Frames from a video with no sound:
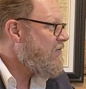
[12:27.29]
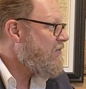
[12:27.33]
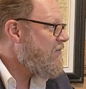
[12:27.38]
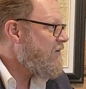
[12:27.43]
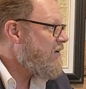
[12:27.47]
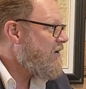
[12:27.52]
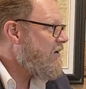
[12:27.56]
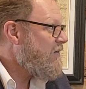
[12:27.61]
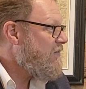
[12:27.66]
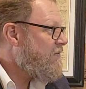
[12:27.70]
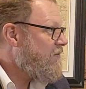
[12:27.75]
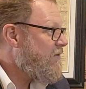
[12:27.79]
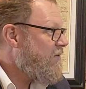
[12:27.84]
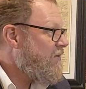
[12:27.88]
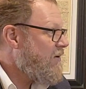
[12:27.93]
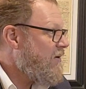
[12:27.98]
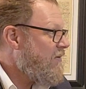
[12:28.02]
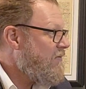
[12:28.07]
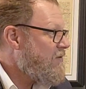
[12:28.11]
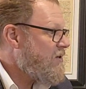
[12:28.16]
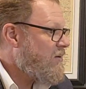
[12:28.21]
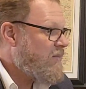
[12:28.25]

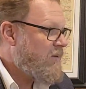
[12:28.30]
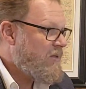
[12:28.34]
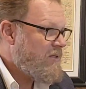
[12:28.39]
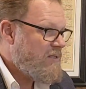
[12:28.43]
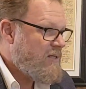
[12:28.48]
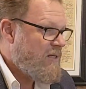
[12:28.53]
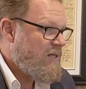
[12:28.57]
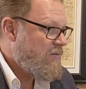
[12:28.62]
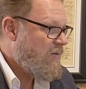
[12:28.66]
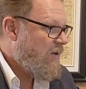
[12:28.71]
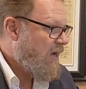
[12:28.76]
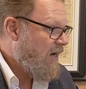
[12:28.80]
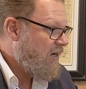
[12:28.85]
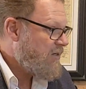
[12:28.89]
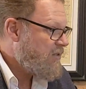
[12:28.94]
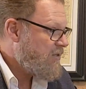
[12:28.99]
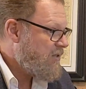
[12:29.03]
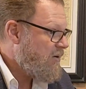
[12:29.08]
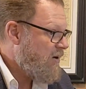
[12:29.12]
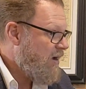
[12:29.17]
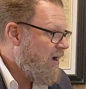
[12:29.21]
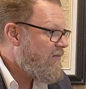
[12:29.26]
if someone says, well,
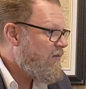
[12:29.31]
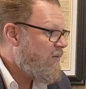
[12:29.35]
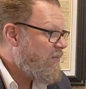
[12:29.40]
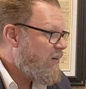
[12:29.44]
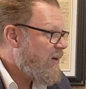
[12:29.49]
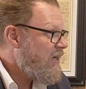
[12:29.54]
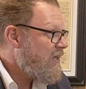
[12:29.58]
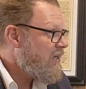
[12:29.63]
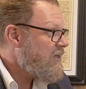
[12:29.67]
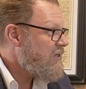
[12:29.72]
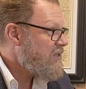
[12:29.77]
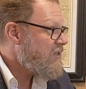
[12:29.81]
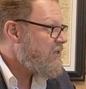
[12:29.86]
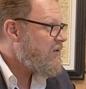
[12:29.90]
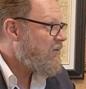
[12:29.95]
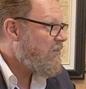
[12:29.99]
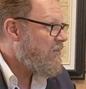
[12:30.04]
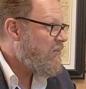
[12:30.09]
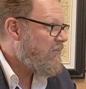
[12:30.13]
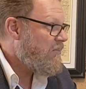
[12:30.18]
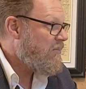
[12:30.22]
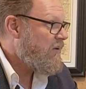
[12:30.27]
actually you have a penis,
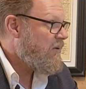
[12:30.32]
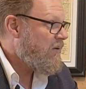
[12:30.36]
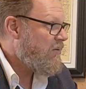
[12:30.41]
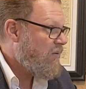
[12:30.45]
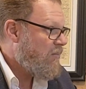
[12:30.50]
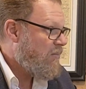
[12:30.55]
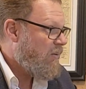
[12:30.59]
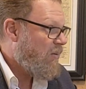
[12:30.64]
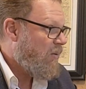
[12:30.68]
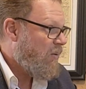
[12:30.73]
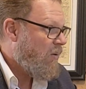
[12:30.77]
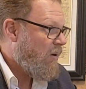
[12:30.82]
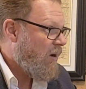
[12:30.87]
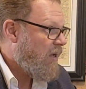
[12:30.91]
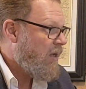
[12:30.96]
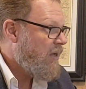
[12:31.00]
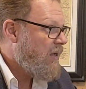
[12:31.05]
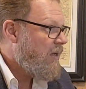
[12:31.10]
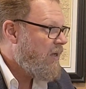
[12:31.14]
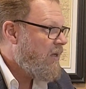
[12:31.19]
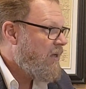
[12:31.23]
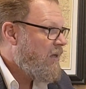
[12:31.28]
you're a
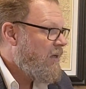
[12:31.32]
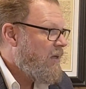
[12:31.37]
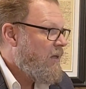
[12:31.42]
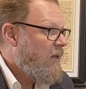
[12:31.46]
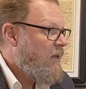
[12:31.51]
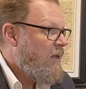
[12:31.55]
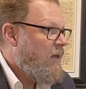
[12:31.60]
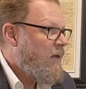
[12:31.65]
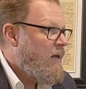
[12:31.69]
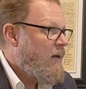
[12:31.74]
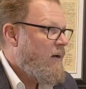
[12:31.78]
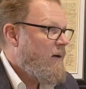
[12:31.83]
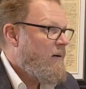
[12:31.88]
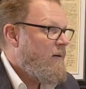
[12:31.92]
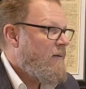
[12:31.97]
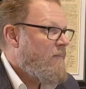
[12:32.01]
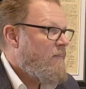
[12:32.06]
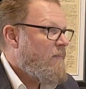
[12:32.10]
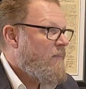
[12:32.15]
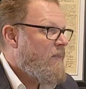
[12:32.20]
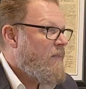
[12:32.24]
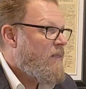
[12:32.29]
boy,
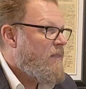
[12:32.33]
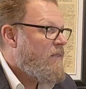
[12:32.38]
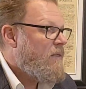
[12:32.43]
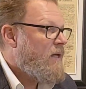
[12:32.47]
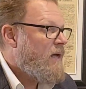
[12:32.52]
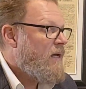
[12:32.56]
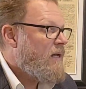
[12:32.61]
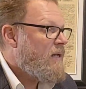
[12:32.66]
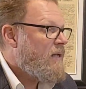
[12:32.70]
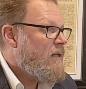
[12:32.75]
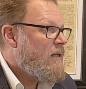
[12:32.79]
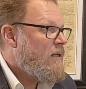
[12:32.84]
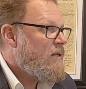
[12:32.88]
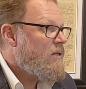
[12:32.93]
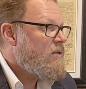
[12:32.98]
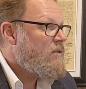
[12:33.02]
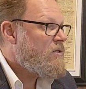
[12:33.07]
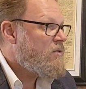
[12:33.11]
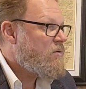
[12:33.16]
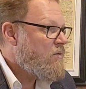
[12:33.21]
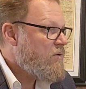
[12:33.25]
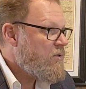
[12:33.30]
that
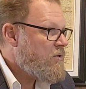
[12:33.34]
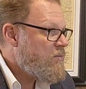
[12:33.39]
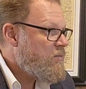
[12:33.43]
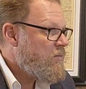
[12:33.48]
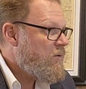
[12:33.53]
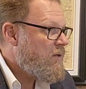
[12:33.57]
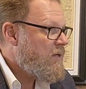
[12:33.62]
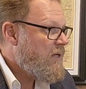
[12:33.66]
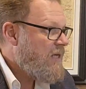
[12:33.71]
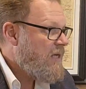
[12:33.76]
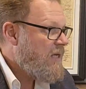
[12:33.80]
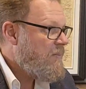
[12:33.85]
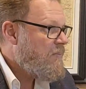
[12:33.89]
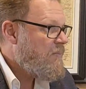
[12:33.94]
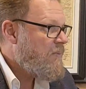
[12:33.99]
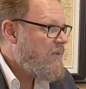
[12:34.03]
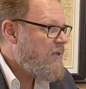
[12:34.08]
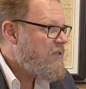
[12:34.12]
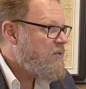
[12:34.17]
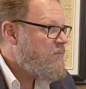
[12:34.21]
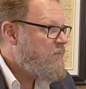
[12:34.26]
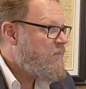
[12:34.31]
schools will keep
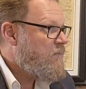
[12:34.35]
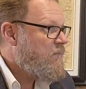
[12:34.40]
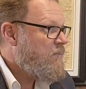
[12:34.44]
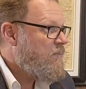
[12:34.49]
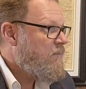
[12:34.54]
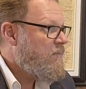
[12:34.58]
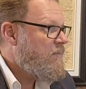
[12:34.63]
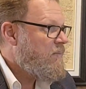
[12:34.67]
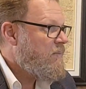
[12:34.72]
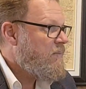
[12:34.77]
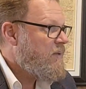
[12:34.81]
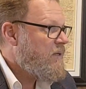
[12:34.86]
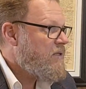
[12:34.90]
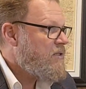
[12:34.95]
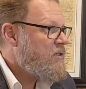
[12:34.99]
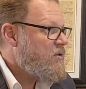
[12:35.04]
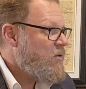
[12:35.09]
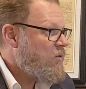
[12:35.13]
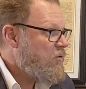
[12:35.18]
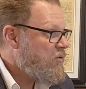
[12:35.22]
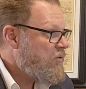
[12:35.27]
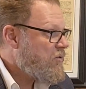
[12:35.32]
these
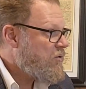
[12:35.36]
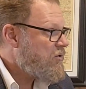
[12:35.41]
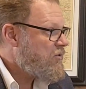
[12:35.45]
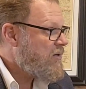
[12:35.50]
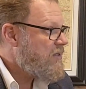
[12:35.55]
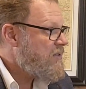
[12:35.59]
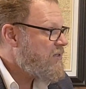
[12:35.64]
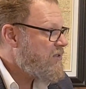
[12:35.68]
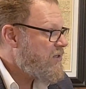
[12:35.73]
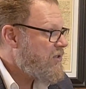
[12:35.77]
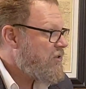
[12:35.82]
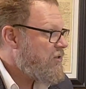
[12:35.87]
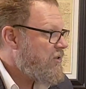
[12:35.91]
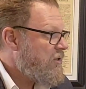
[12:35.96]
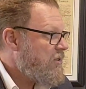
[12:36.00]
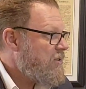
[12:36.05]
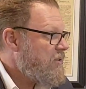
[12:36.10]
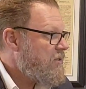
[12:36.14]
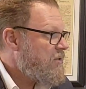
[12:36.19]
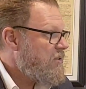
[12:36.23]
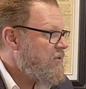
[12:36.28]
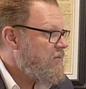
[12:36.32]
social
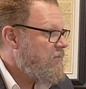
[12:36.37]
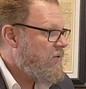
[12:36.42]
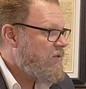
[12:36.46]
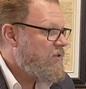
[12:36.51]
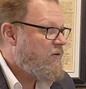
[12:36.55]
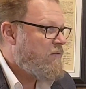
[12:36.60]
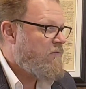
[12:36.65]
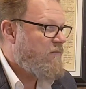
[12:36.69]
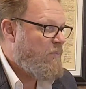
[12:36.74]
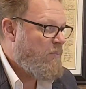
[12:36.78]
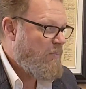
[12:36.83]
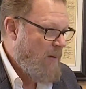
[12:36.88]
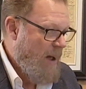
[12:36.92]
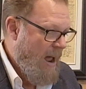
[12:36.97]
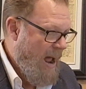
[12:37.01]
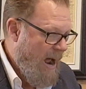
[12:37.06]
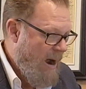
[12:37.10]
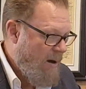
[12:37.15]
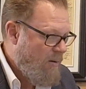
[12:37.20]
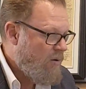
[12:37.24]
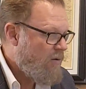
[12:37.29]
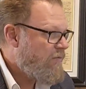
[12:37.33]
transitions, which are
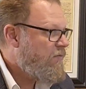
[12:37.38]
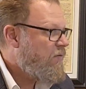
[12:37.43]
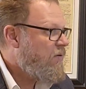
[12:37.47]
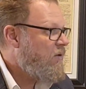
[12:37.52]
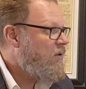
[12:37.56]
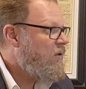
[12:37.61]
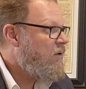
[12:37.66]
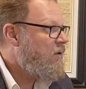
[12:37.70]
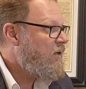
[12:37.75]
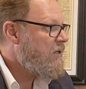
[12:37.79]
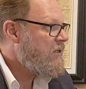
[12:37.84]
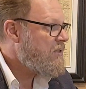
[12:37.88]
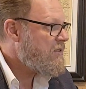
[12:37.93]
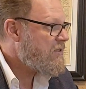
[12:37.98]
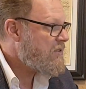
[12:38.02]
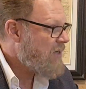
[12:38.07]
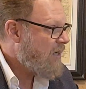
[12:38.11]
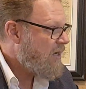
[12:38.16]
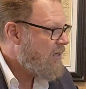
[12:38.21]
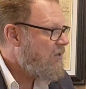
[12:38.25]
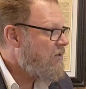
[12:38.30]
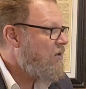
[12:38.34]
powerful
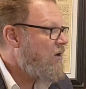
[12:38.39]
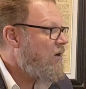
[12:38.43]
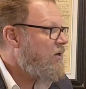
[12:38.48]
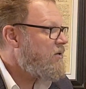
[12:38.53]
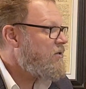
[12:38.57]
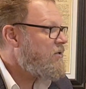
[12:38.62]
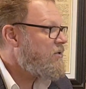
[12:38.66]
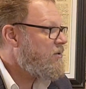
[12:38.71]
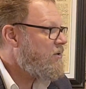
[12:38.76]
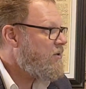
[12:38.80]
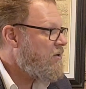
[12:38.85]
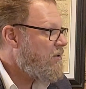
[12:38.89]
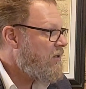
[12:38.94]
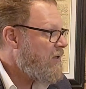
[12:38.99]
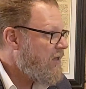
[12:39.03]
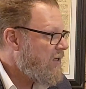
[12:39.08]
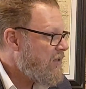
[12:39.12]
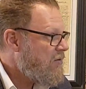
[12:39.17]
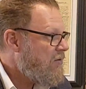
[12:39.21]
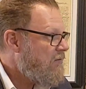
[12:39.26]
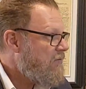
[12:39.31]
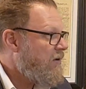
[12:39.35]
psychological
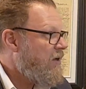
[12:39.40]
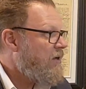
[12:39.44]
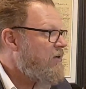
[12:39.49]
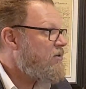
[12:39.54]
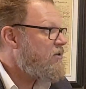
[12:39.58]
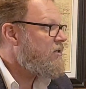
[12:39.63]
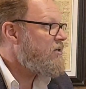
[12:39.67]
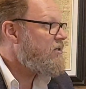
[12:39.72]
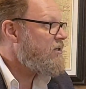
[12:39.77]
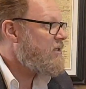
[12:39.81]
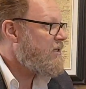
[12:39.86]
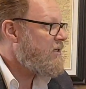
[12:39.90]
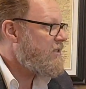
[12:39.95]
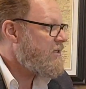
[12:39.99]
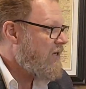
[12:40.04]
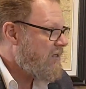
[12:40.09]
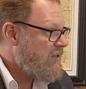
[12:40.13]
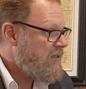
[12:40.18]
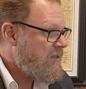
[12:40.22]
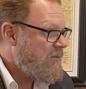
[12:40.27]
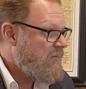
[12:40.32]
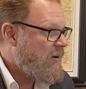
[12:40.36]
interventions
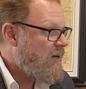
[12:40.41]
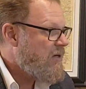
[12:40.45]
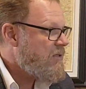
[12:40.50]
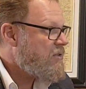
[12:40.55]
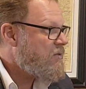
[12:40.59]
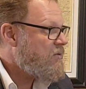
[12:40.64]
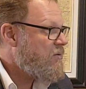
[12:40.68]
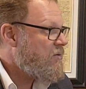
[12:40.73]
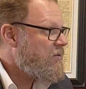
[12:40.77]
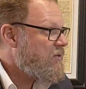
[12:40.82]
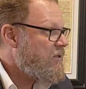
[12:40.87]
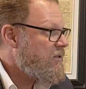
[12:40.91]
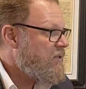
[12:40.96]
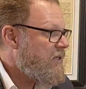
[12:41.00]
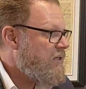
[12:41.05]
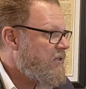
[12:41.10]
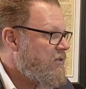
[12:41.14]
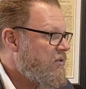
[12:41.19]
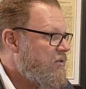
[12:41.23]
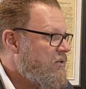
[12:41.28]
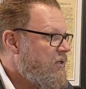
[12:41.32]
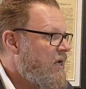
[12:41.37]
conducted by schools and
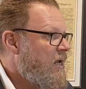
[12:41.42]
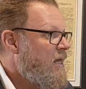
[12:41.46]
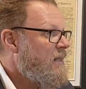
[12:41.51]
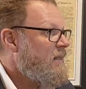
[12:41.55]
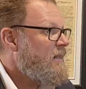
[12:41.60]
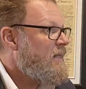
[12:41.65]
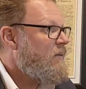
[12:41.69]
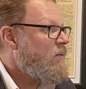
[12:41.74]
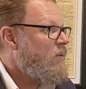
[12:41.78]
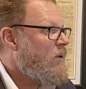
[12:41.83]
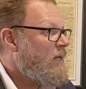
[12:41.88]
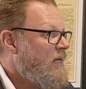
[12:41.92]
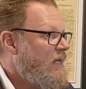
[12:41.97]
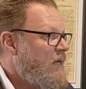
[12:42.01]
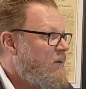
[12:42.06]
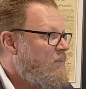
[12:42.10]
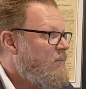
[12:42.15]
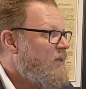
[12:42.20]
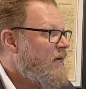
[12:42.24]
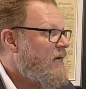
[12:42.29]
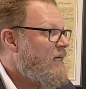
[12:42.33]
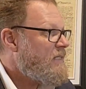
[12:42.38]
teachers, they will
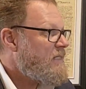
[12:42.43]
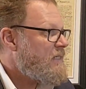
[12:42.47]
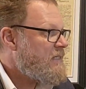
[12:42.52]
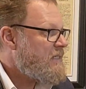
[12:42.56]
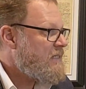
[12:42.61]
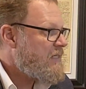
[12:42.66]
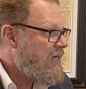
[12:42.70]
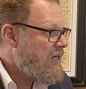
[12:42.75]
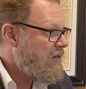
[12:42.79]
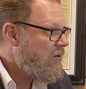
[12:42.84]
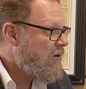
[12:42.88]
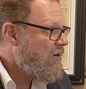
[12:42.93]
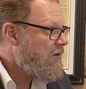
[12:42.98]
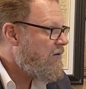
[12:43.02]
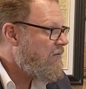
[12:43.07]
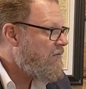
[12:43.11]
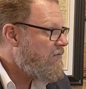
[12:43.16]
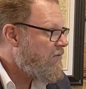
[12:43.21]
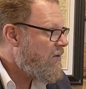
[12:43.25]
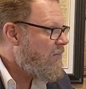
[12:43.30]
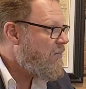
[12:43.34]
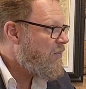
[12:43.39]
keep that secret
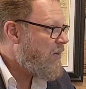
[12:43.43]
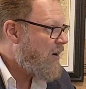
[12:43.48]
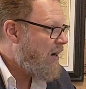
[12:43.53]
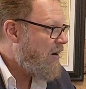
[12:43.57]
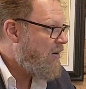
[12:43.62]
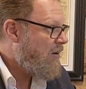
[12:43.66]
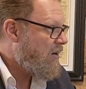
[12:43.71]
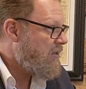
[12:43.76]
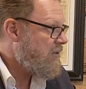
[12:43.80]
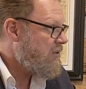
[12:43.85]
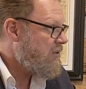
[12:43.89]
from parents.